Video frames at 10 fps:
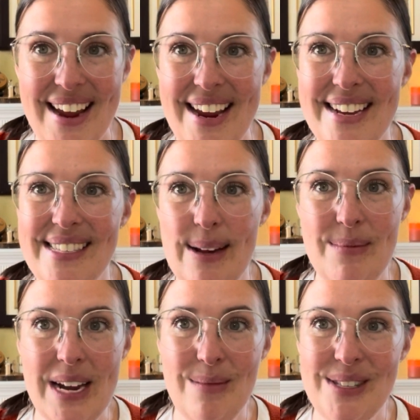is
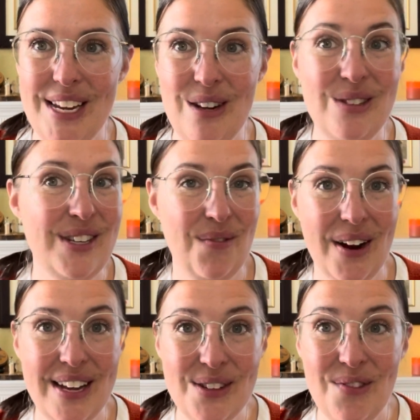sometimes they use
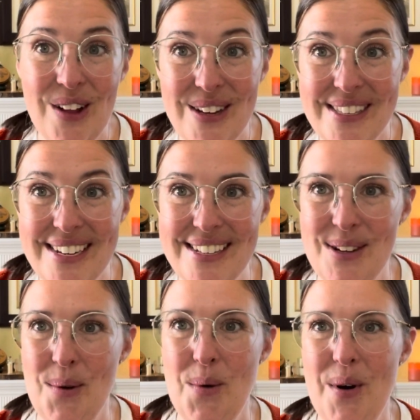different kinds of flosses,
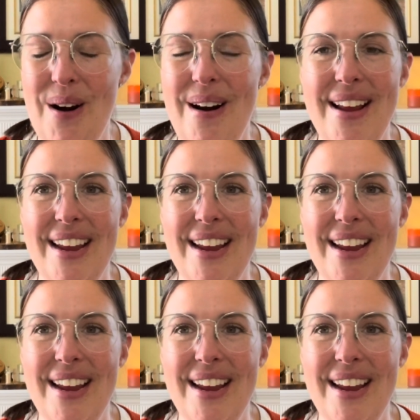or,